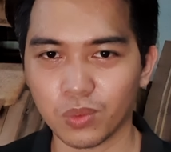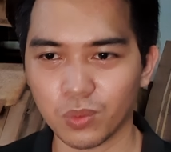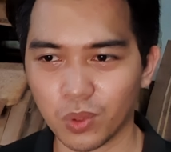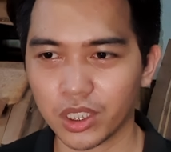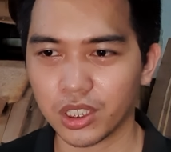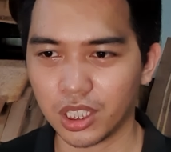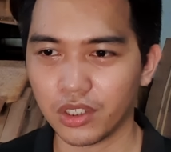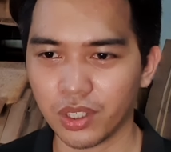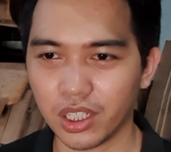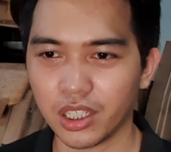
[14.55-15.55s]
what they
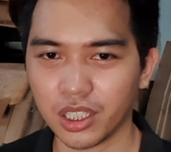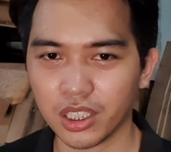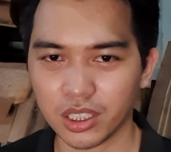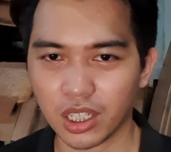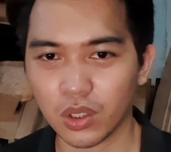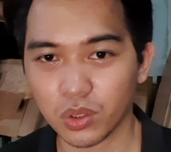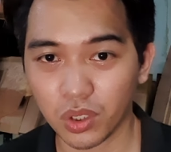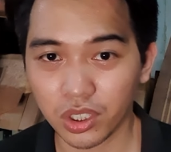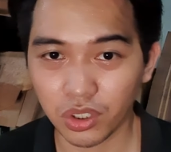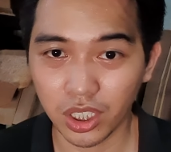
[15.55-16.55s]
really need is how to
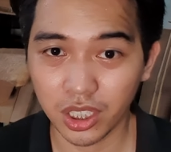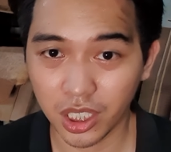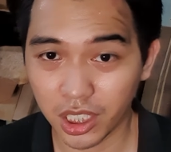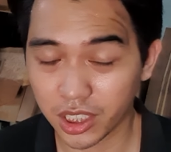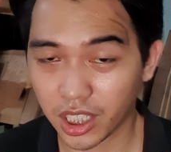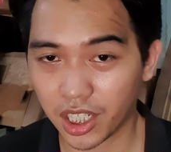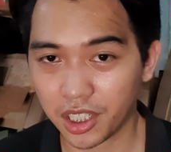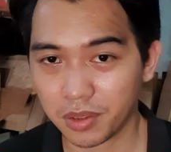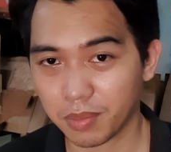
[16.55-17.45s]
intonate their guitar.